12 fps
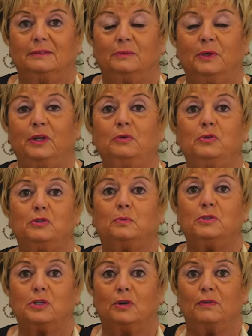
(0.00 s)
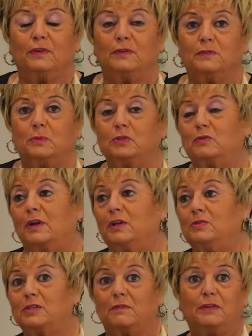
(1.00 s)
We don't use preservatives. We try to
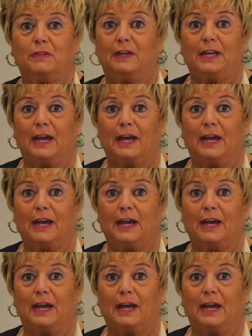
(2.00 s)
use everything